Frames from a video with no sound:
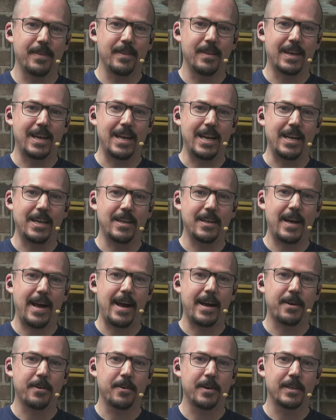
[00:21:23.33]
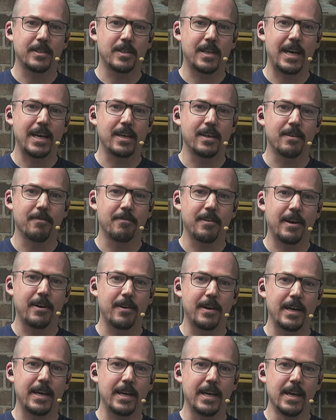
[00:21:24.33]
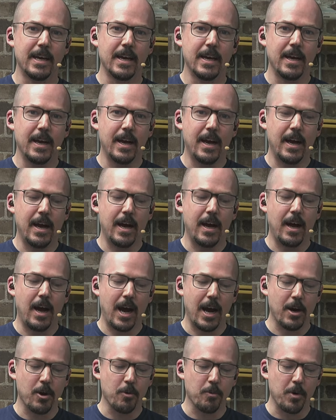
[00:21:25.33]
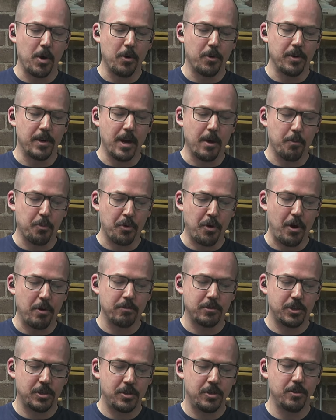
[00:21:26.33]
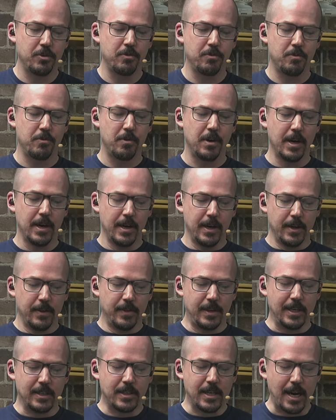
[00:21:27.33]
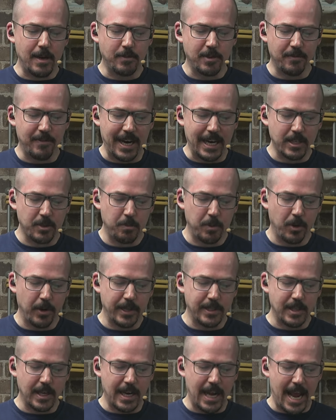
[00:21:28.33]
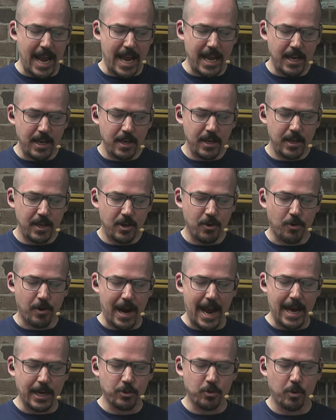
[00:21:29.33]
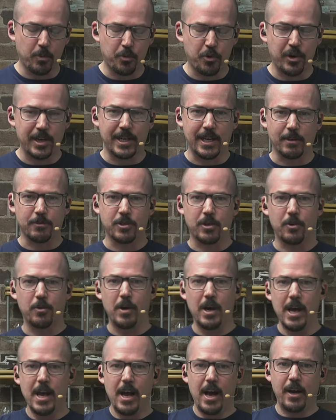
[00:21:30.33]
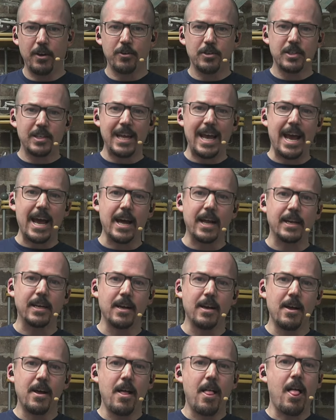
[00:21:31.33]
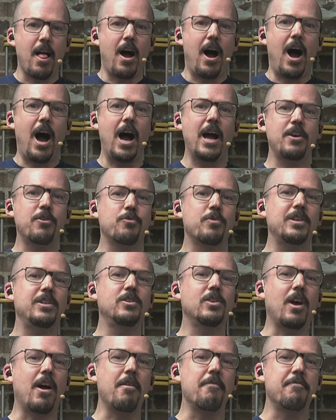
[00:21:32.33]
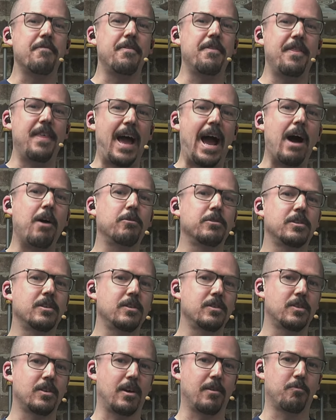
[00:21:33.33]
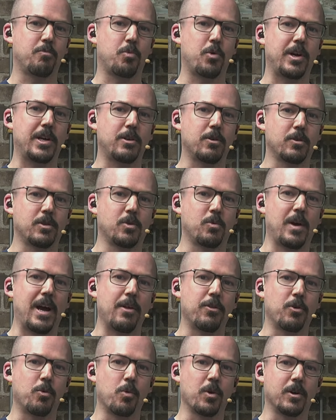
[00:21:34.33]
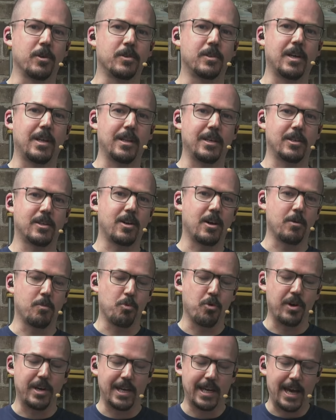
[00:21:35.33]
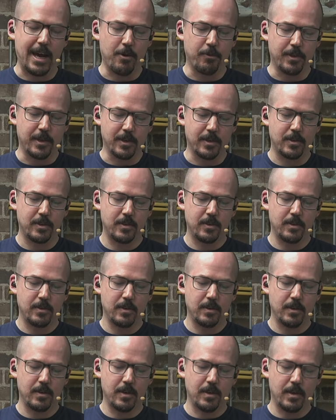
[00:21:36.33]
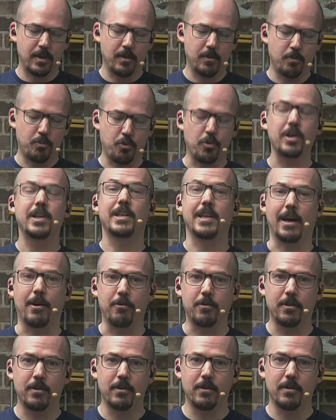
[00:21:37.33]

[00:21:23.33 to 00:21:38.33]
the Canadian hacker has taken a very uh, higher road approach to these types of exploits. And in your actual printout, so understand hundreds of thousands of printers around the world suddenly started printing out this printout